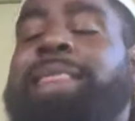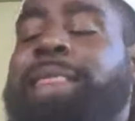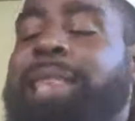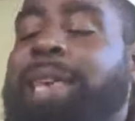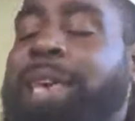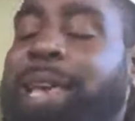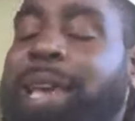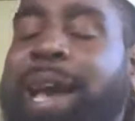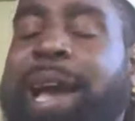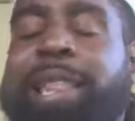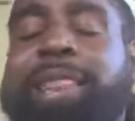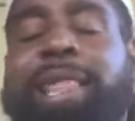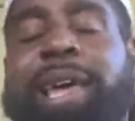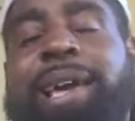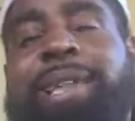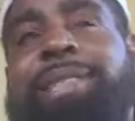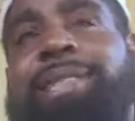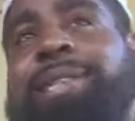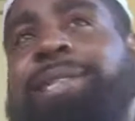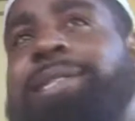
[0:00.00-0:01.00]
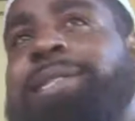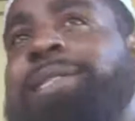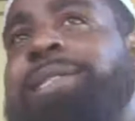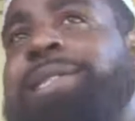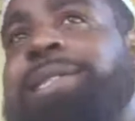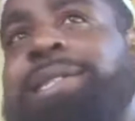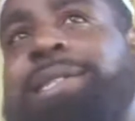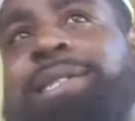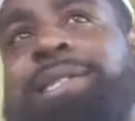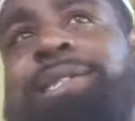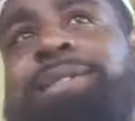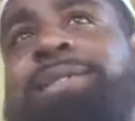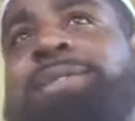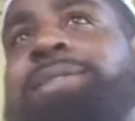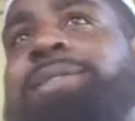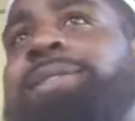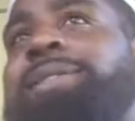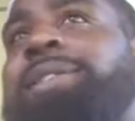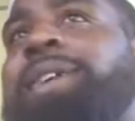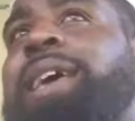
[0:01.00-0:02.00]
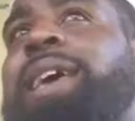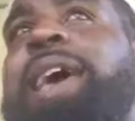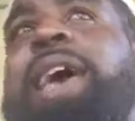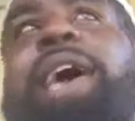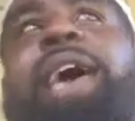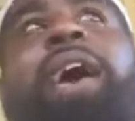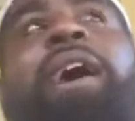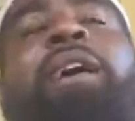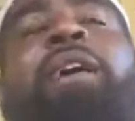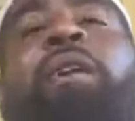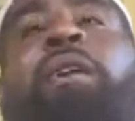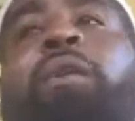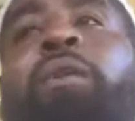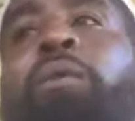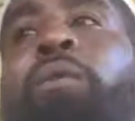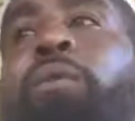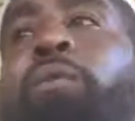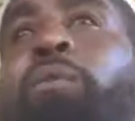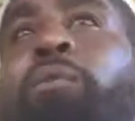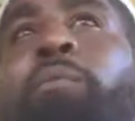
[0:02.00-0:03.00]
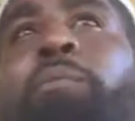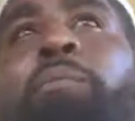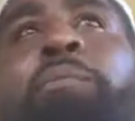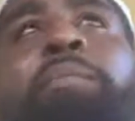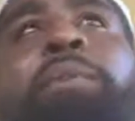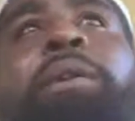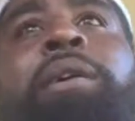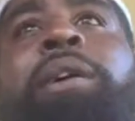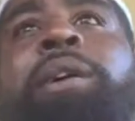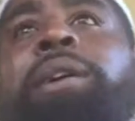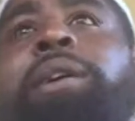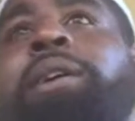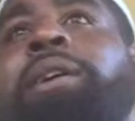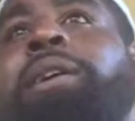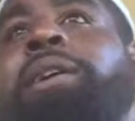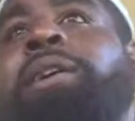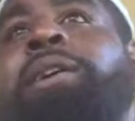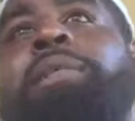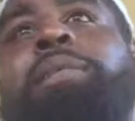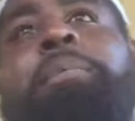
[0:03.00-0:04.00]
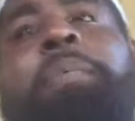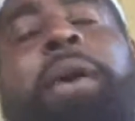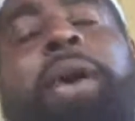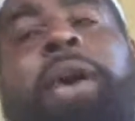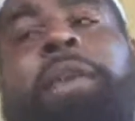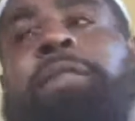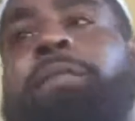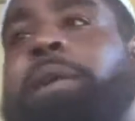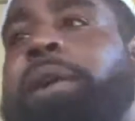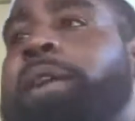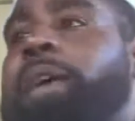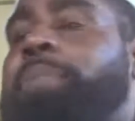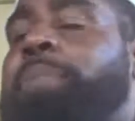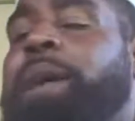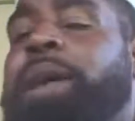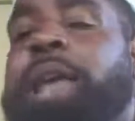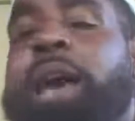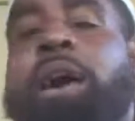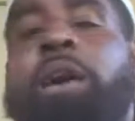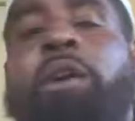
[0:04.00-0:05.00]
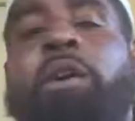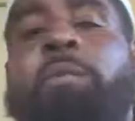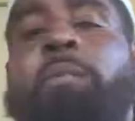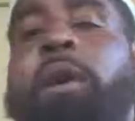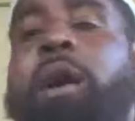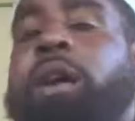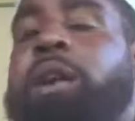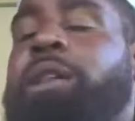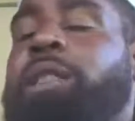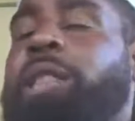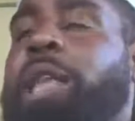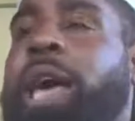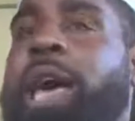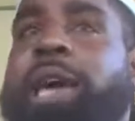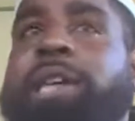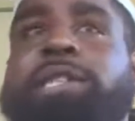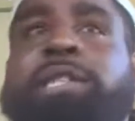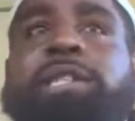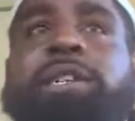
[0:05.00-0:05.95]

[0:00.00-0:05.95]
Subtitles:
think I like the Sixers at home. Man, the way they played at home all last